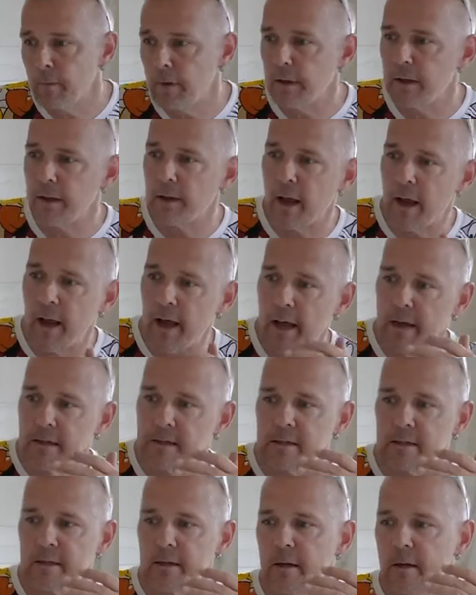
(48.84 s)
It
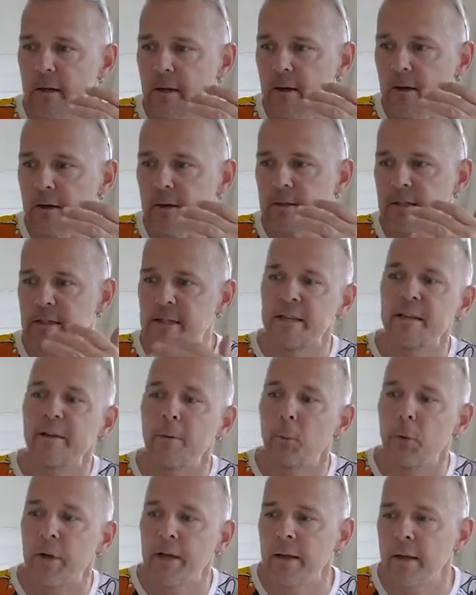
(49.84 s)
has a
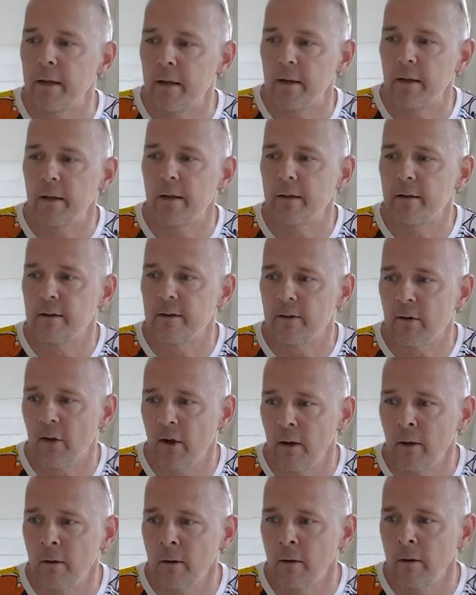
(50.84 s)
T-wing in the
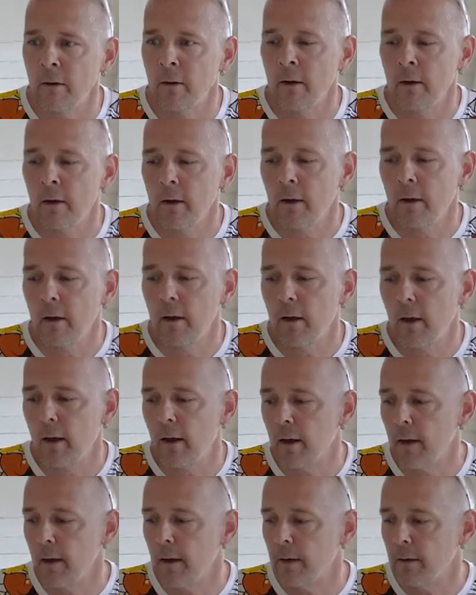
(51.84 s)
tail
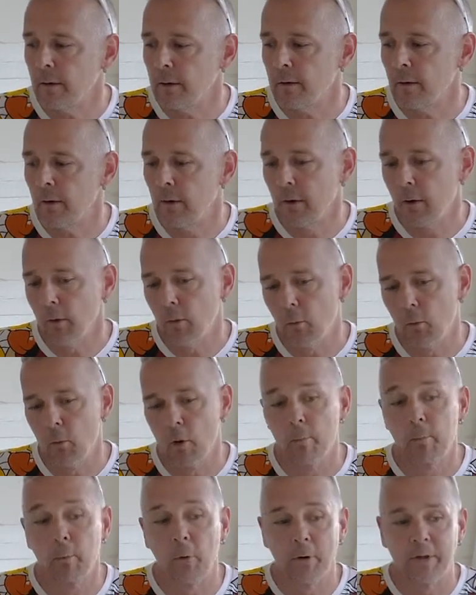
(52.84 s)
and
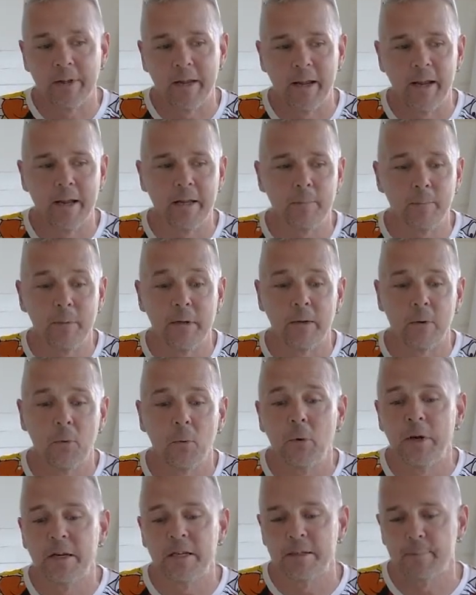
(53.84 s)
1.8 meter
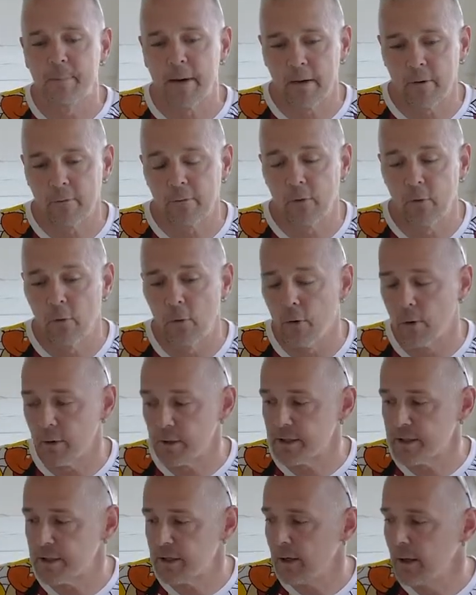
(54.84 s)
wingspan, of
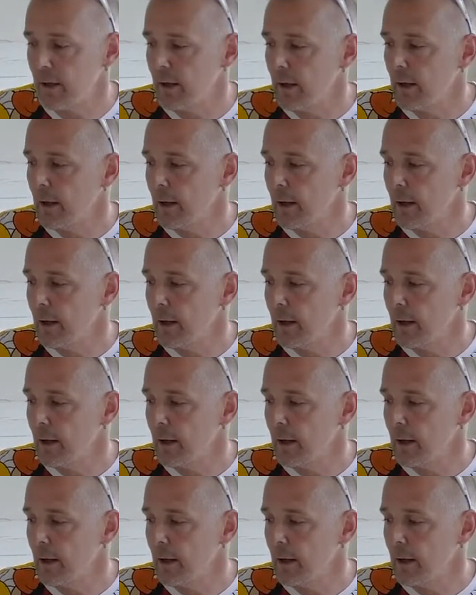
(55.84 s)
course.